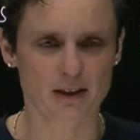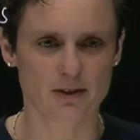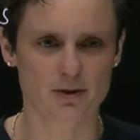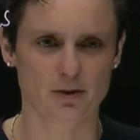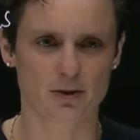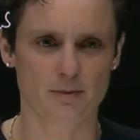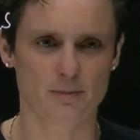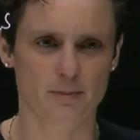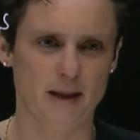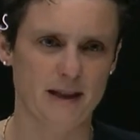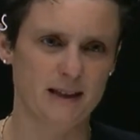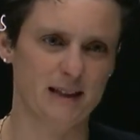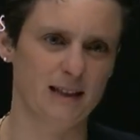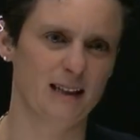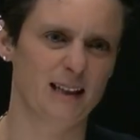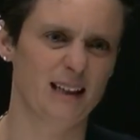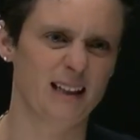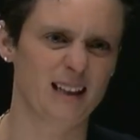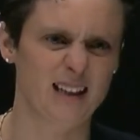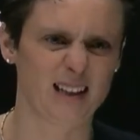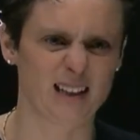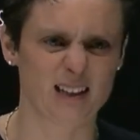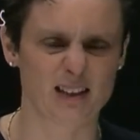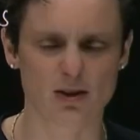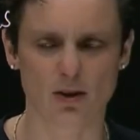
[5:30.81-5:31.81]
so it basically
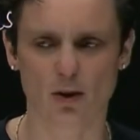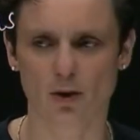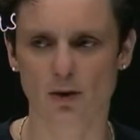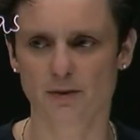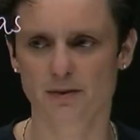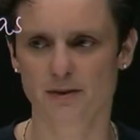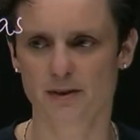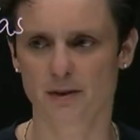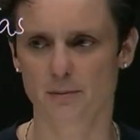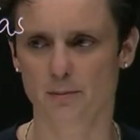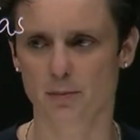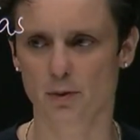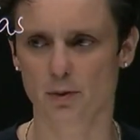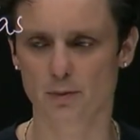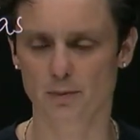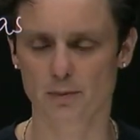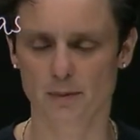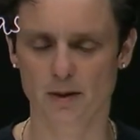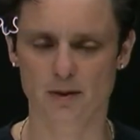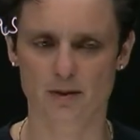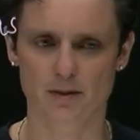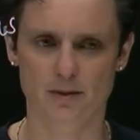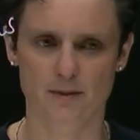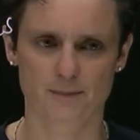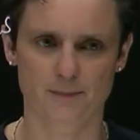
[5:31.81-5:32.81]
dissolves the bone
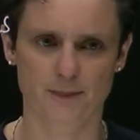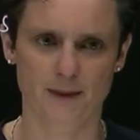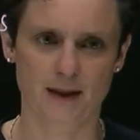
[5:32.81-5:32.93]
marrow.